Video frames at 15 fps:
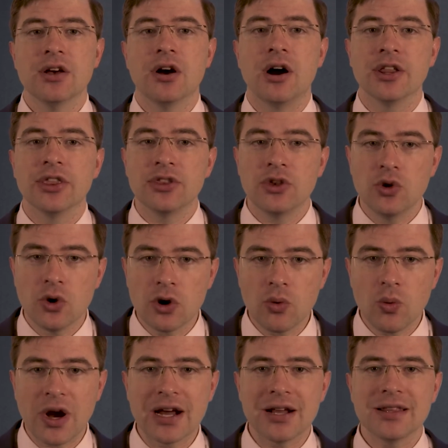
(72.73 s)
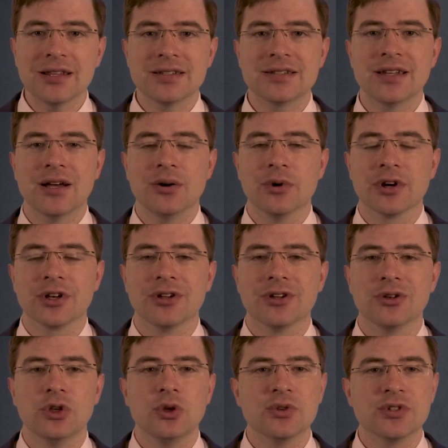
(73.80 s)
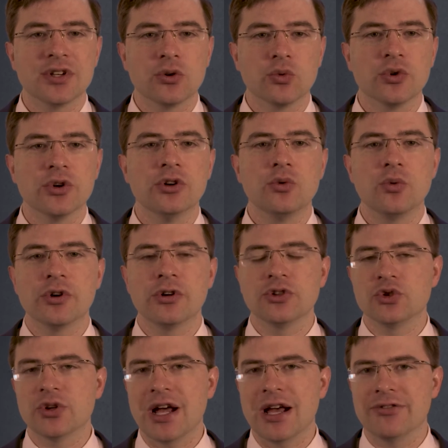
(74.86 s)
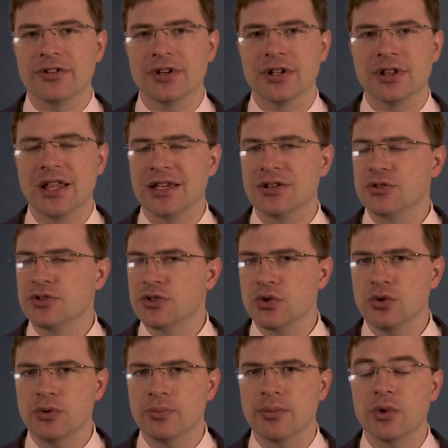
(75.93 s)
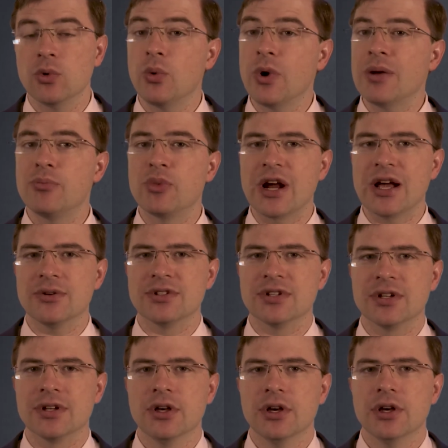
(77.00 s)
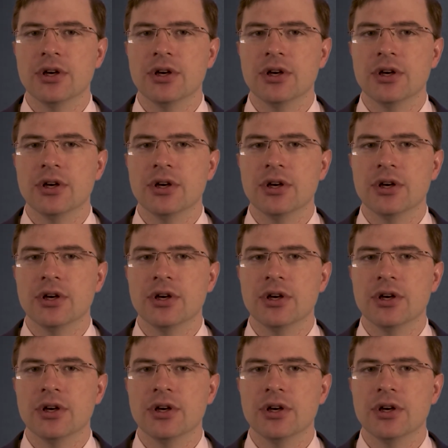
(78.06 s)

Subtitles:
on your wireless network using real-world traffic like Zoom, web browsing,